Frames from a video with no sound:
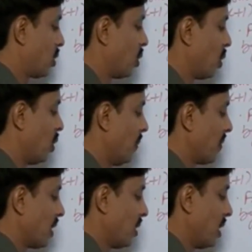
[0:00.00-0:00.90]

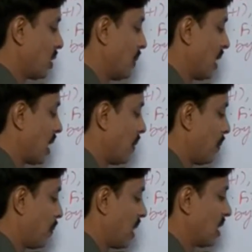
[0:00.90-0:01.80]
2, this
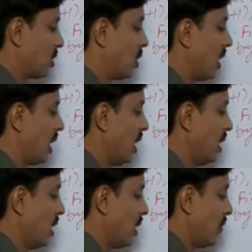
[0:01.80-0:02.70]
become plus 3,